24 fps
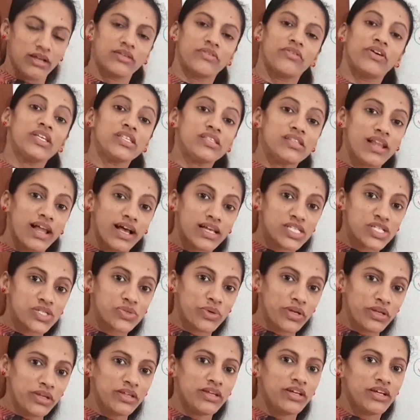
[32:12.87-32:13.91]
Otherwise, last
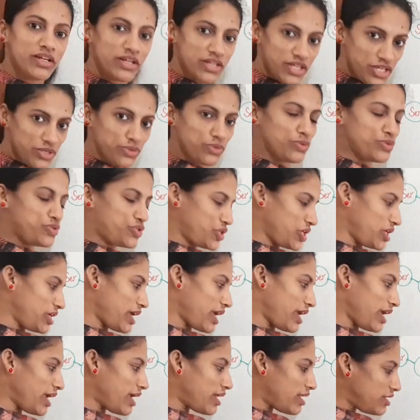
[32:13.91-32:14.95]
one
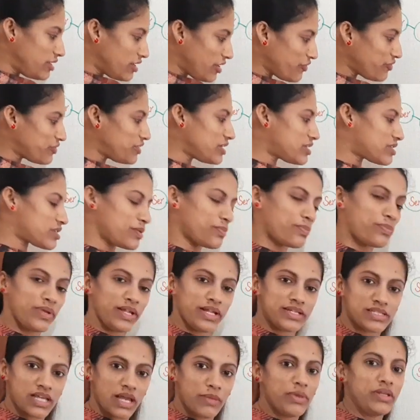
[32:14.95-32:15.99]
UGA. Any of the
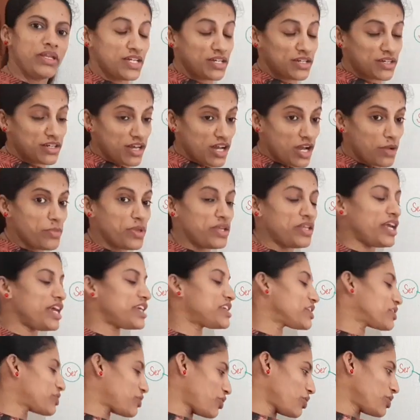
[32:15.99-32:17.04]
triplets,
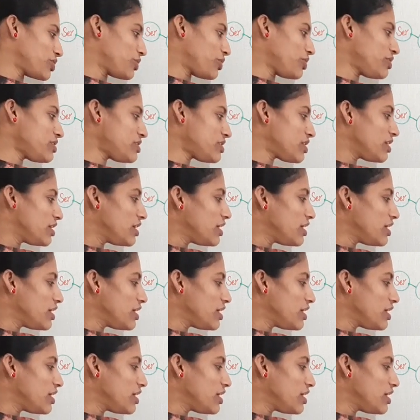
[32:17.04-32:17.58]
terminator codons.